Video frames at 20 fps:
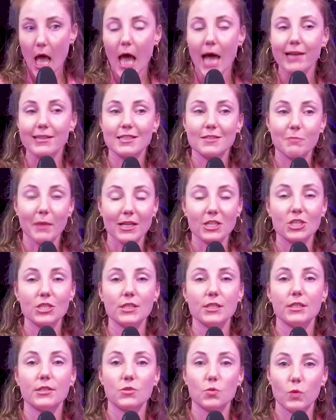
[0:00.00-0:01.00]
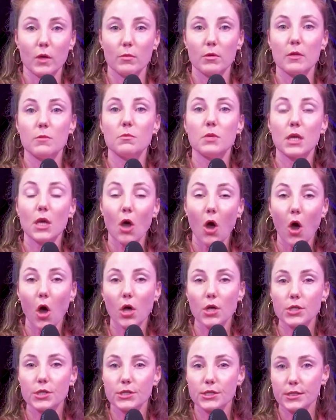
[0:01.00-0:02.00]
Especially as women,
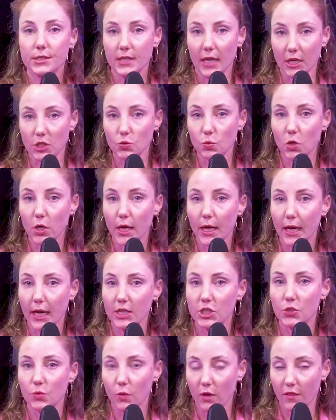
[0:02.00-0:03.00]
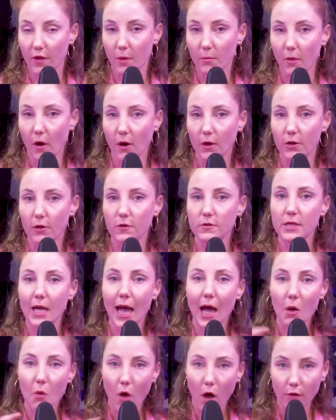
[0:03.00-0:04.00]
because sexual connection with our partners,
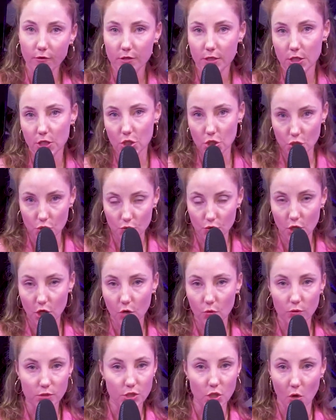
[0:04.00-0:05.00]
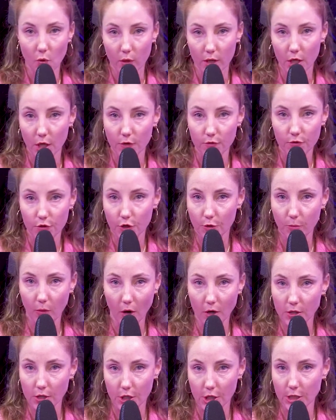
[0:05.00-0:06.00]
how often do you know what's going on for your
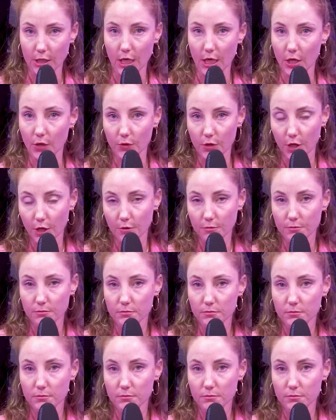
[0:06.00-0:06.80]
partner and they don't know?